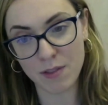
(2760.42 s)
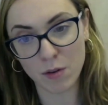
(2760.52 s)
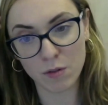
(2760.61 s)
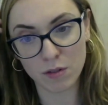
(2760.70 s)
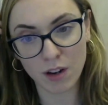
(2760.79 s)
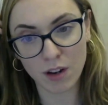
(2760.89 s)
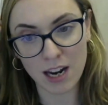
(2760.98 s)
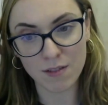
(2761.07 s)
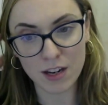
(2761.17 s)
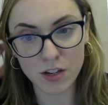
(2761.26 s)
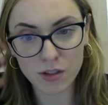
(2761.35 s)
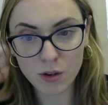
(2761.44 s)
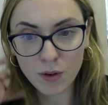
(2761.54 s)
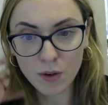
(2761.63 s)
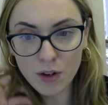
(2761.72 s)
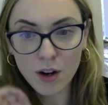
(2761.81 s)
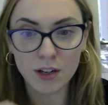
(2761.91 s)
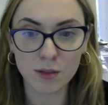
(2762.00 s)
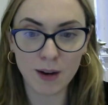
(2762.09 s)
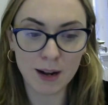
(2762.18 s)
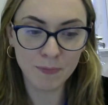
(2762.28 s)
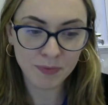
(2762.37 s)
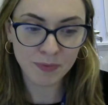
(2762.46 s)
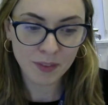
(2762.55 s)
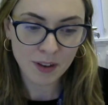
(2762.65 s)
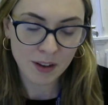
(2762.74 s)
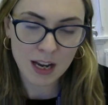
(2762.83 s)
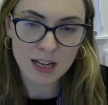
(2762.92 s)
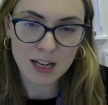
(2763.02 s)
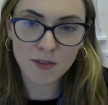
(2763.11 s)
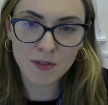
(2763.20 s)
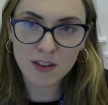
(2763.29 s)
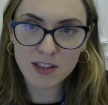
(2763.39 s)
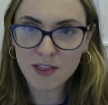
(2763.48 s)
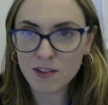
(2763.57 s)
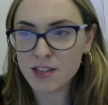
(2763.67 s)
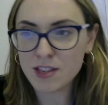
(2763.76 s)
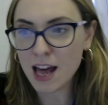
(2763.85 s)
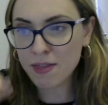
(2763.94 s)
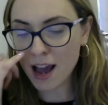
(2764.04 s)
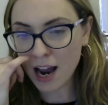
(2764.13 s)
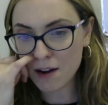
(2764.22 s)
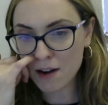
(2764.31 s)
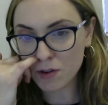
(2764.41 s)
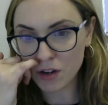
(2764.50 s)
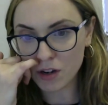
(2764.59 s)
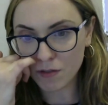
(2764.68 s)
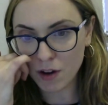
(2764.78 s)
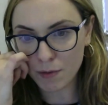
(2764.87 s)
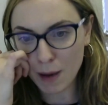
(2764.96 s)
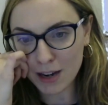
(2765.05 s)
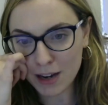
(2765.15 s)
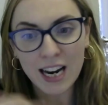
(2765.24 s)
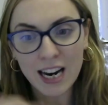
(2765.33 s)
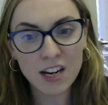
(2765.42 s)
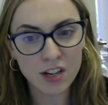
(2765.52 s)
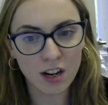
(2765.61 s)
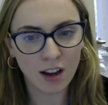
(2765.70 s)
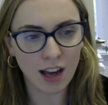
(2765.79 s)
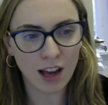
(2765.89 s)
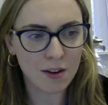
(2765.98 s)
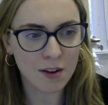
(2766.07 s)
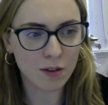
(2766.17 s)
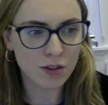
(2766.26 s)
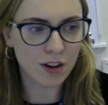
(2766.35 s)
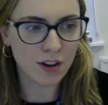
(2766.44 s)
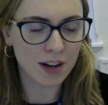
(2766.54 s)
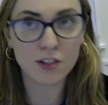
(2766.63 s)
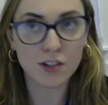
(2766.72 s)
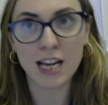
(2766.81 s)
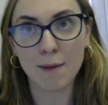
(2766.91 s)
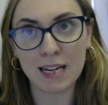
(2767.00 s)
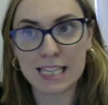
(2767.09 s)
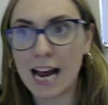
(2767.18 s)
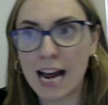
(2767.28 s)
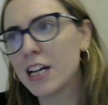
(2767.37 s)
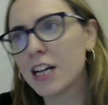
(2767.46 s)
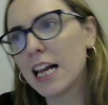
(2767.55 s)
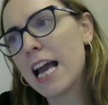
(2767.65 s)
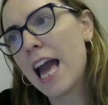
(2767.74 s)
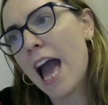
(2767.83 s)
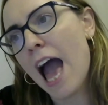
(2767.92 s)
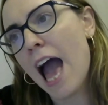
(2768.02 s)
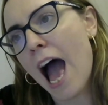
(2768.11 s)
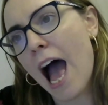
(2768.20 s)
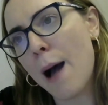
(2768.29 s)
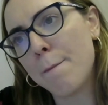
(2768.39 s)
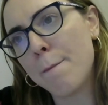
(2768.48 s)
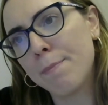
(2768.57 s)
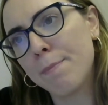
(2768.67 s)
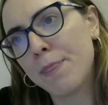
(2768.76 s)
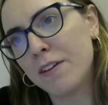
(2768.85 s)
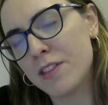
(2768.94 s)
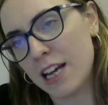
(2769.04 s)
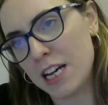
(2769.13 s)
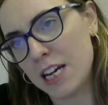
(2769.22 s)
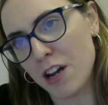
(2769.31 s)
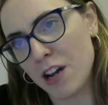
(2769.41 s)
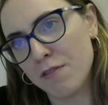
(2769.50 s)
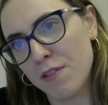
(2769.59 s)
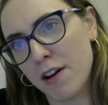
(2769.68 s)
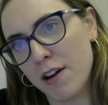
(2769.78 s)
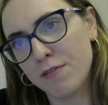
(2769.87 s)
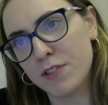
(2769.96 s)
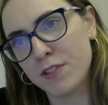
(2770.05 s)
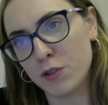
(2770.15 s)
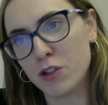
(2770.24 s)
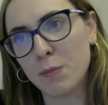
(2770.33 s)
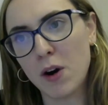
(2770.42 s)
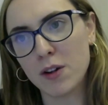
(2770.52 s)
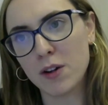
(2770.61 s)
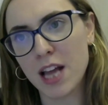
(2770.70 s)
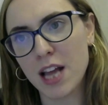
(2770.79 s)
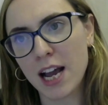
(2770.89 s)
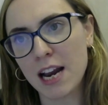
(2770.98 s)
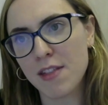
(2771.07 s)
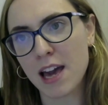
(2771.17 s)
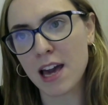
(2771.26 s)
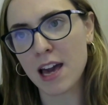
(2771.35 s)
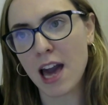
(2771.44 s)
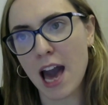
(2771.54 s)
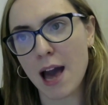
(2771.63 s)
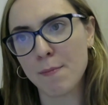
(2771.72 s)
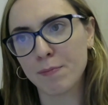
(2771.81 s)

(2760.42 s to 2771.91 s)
have their own kind of issues going on as well. So there's that kind of notion of maturation and getting older, and it just happens naturally. There's the issue of social bonds and that kind of thing,